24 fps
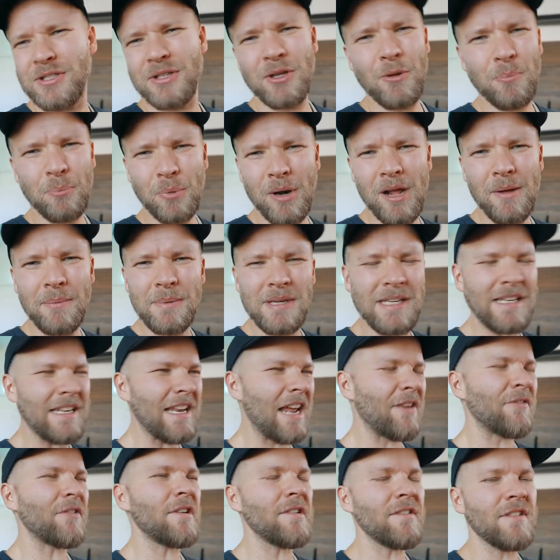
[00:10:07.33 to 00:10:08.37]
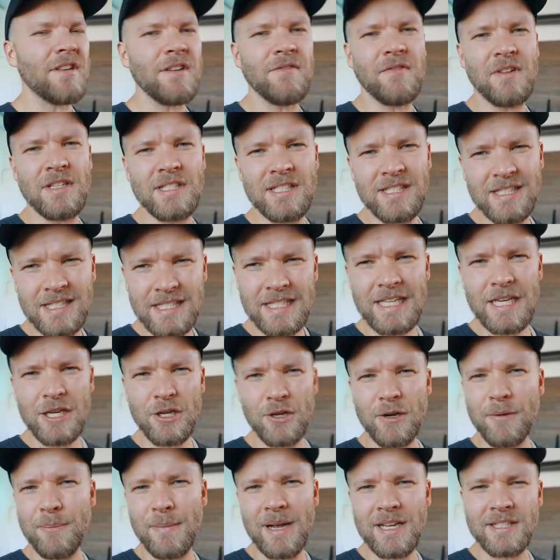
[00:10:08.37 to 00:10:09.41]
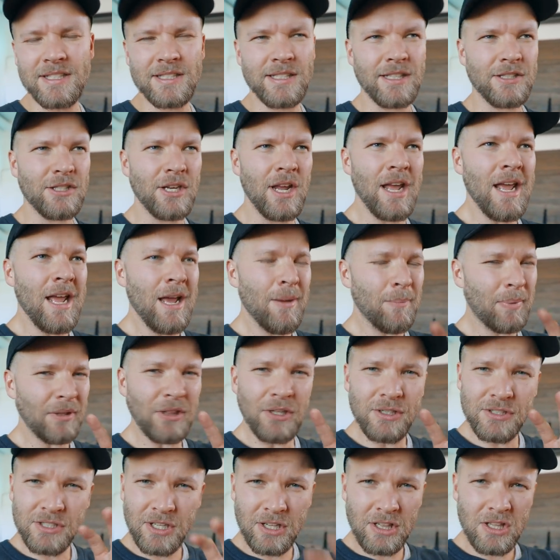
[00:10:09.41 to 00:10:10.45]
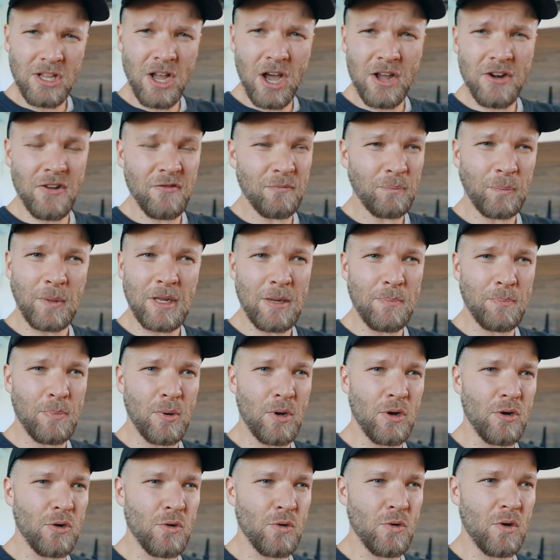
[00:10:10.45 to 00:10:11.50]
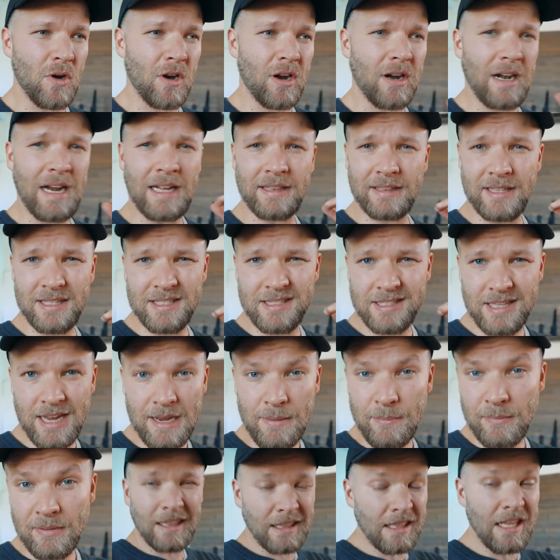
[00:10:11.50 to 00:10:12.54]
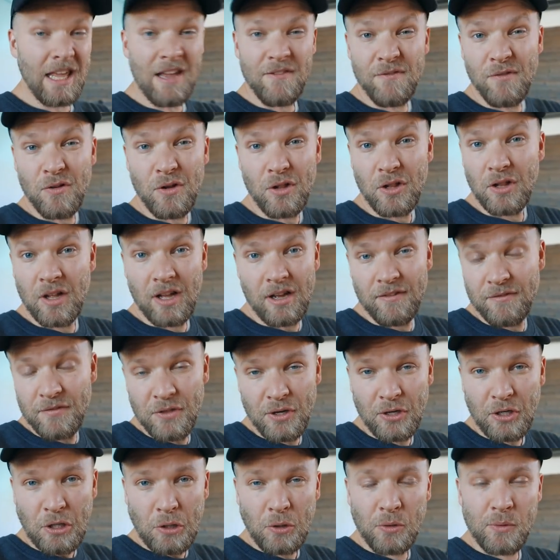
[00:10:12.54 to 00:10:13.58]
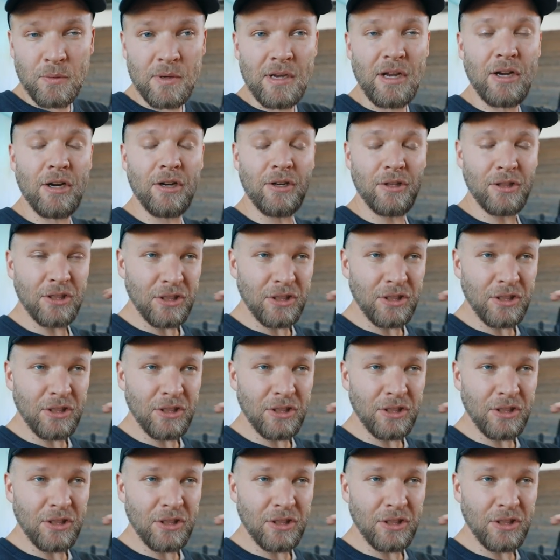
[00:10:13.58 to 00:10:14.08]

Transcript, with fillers: They'll probably never even see your message, but there's a lot of people who are at the same level of their career.